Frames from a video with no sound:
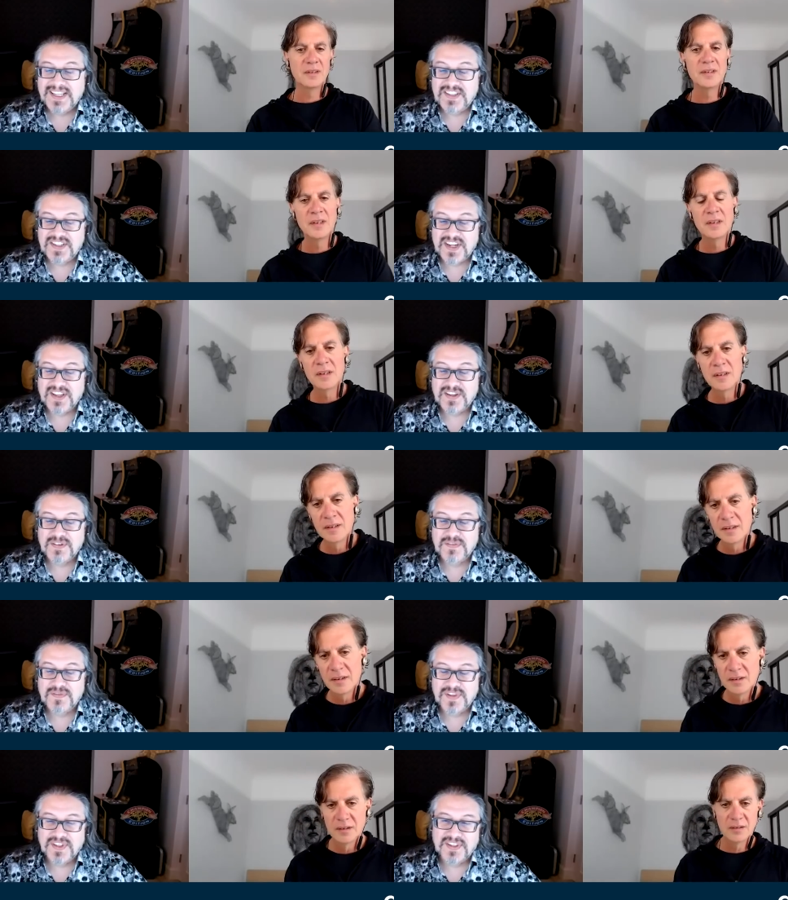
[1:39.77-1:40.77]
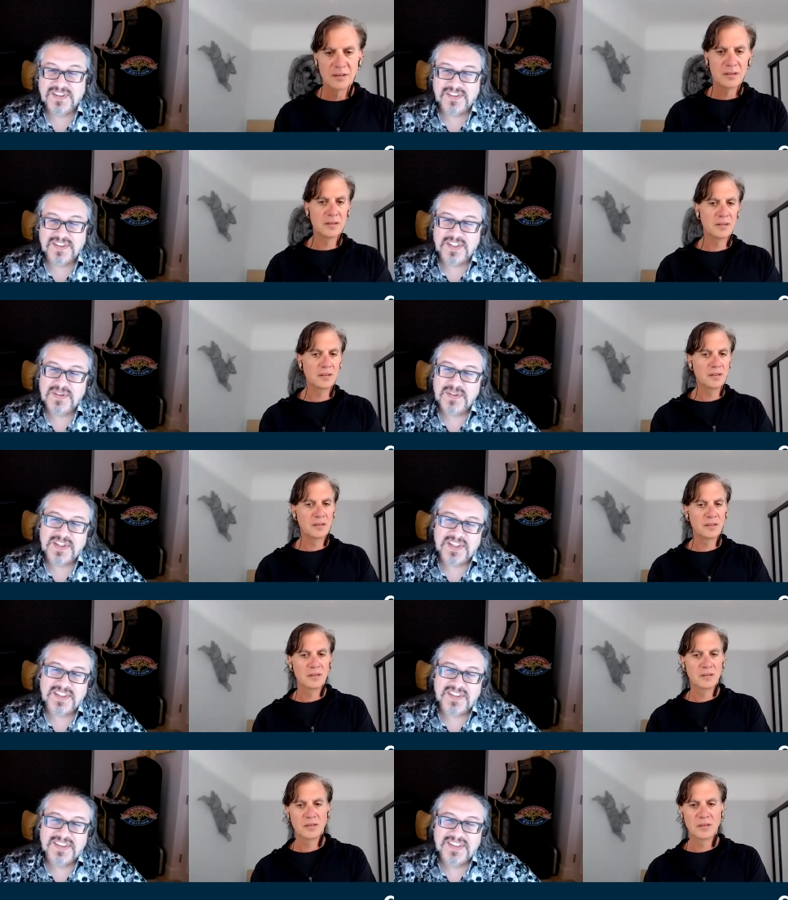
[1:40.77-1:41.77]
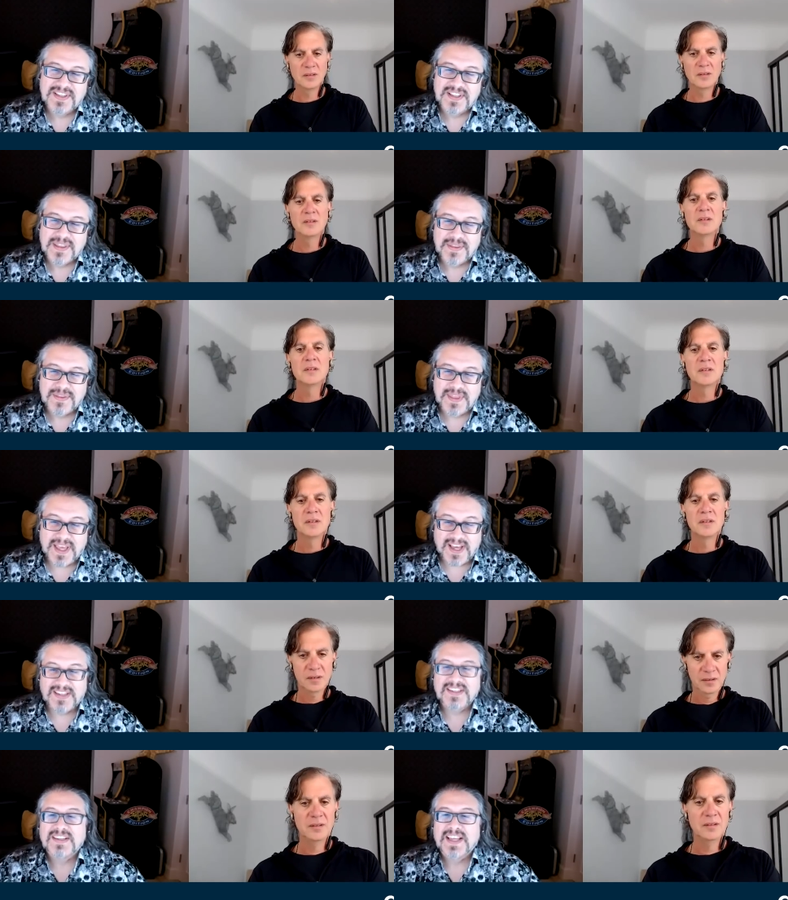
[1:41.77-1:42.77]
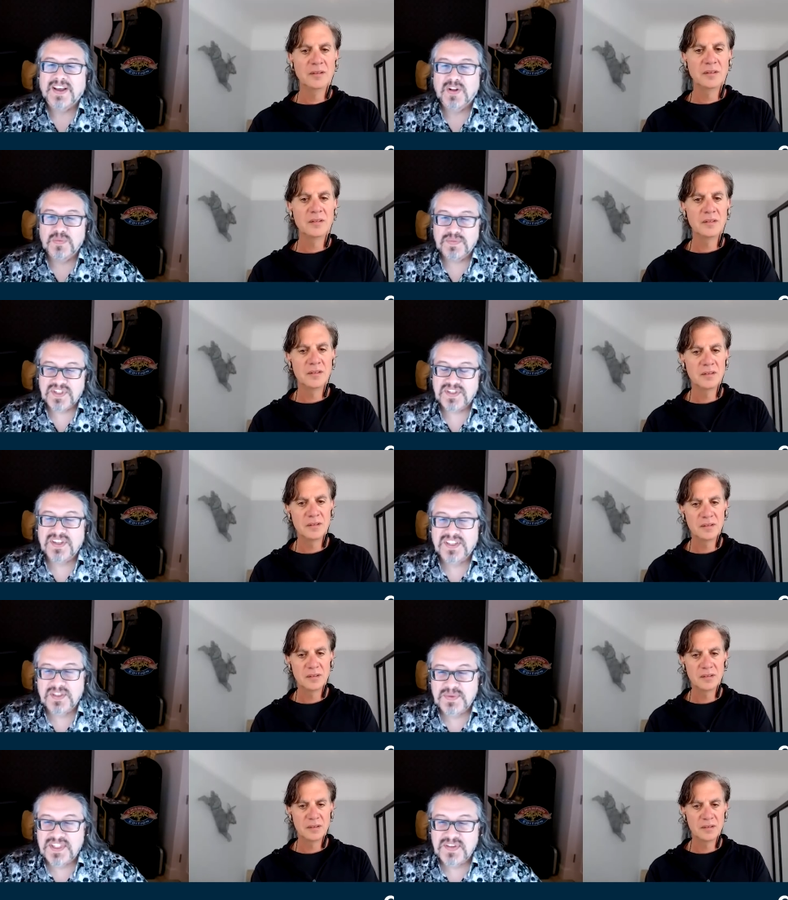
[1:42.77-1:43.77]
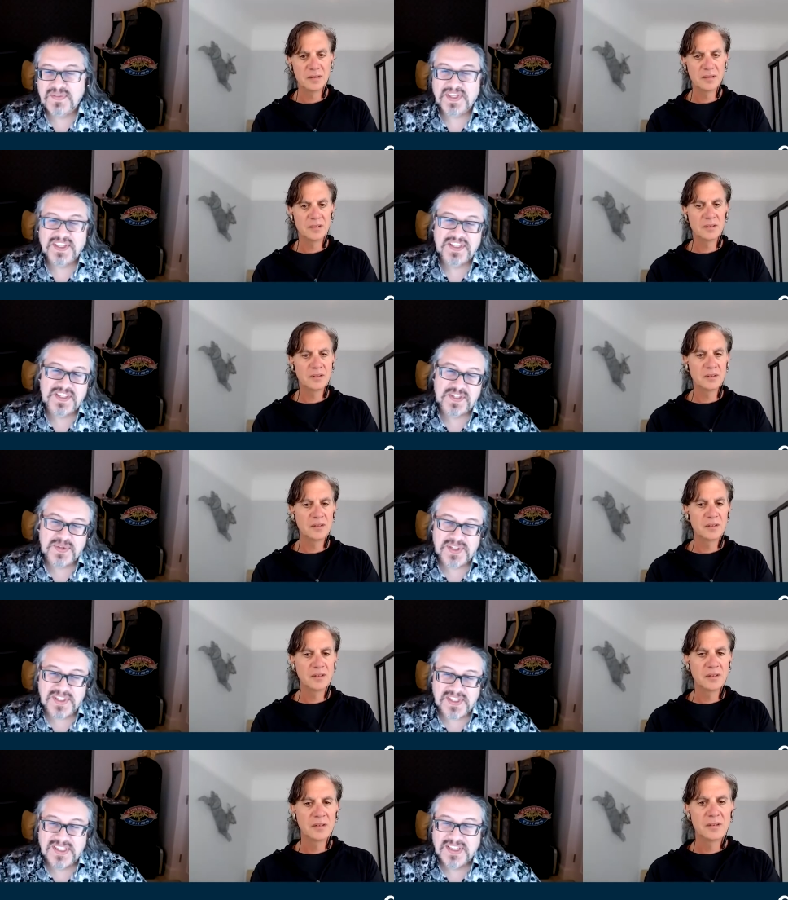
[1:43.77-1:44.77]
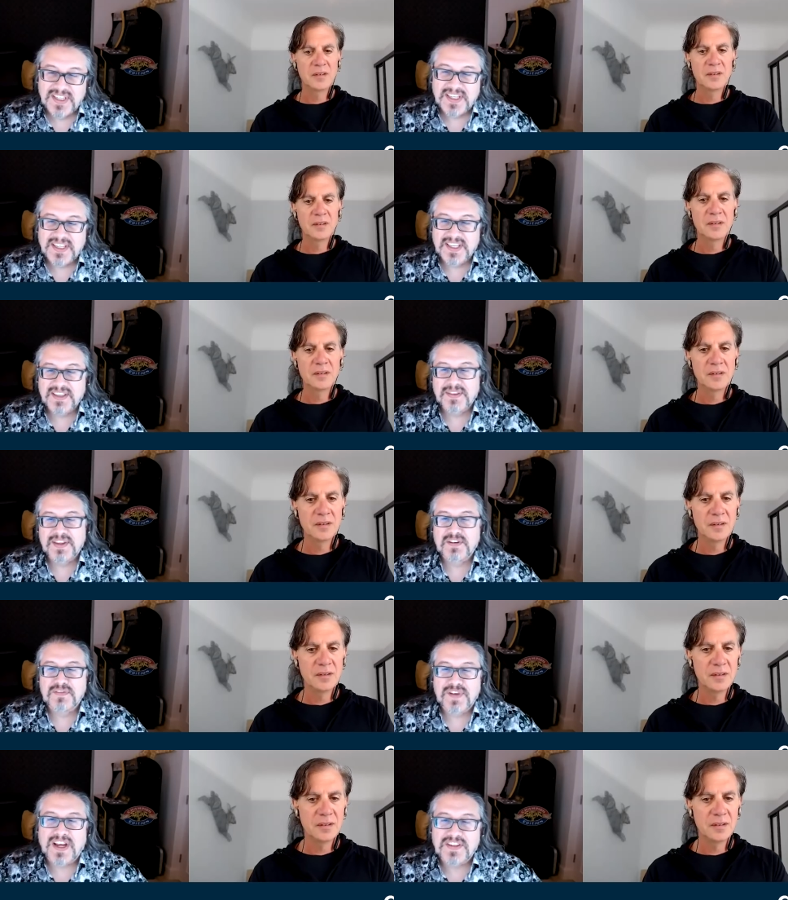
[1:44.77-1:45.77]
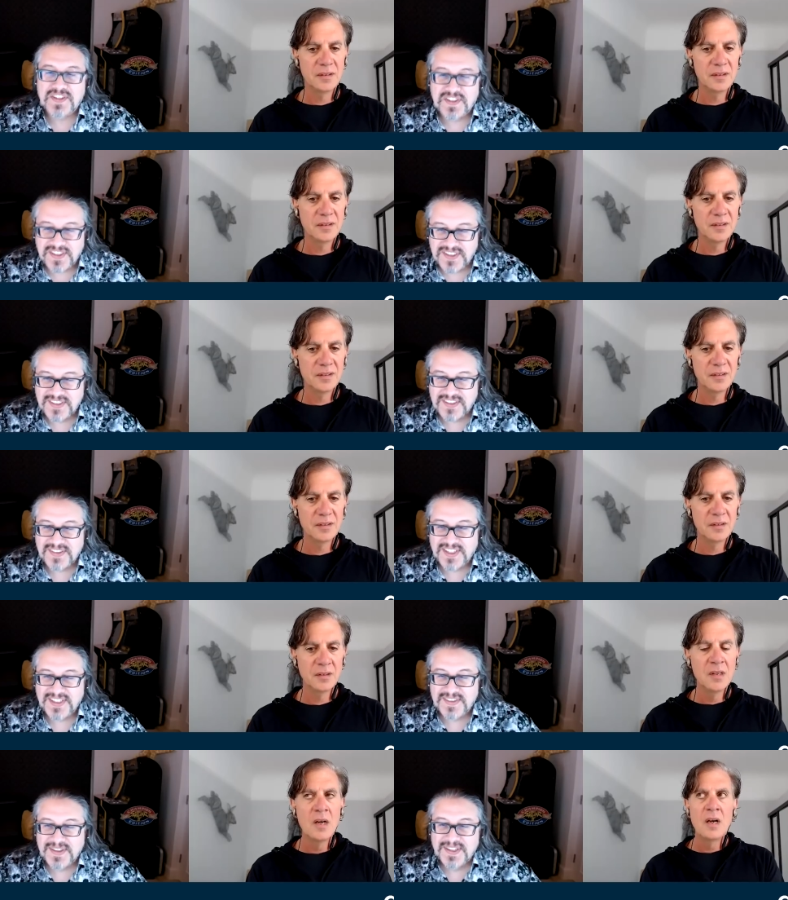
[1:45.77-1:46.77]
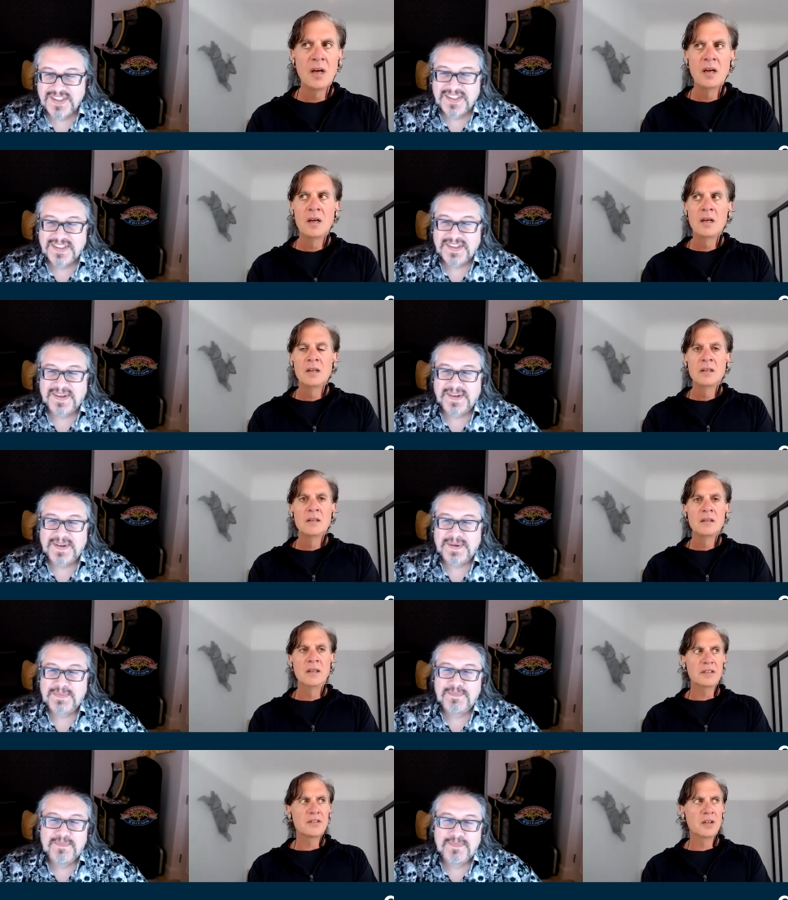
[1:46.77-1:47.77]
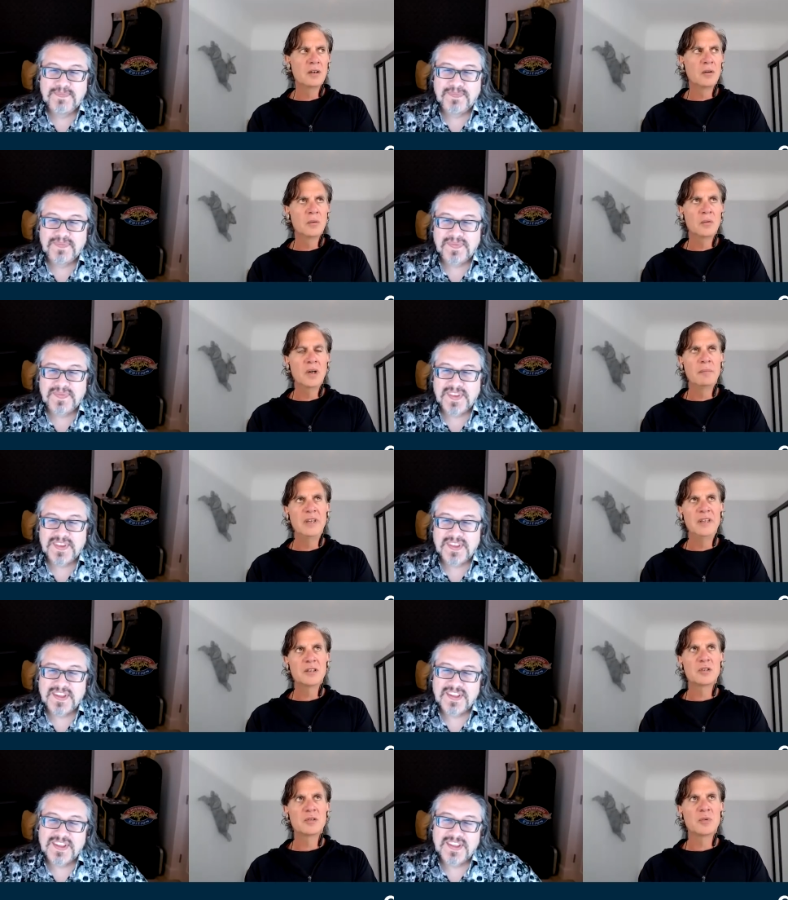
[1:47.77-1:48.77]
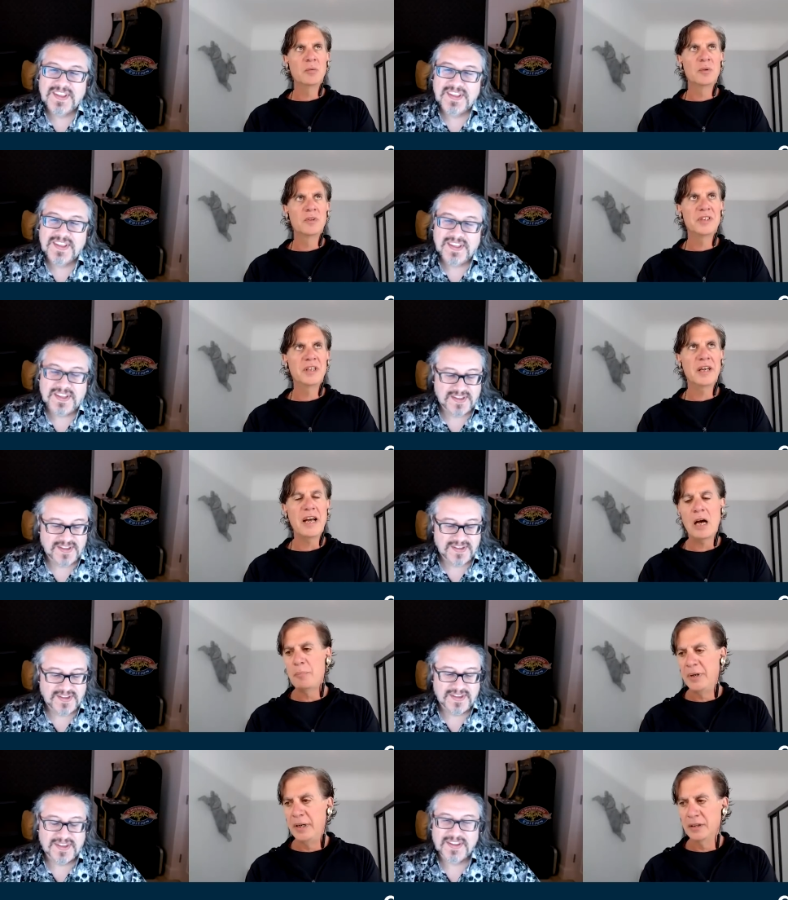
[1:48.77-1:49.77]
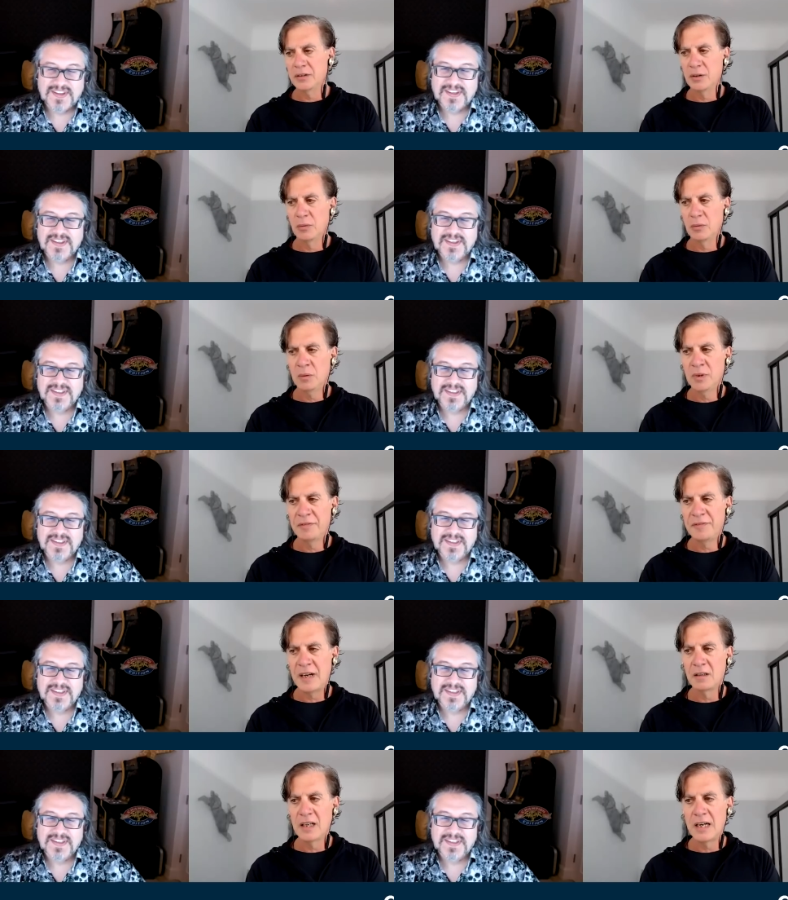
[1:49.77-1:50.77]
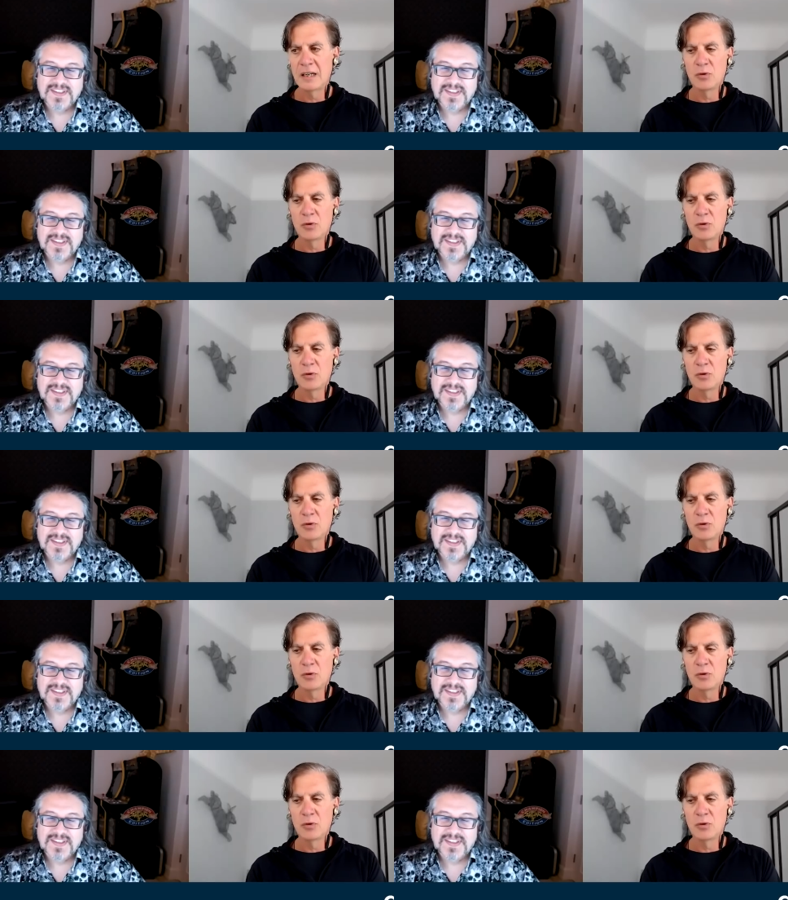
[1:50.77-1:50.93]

Speaker 1: inside of Unity that helps a specific industry
Speaker 2: get there faster, right? Yeah, so, I mean, this is what we're seeing happening. So we found a lot of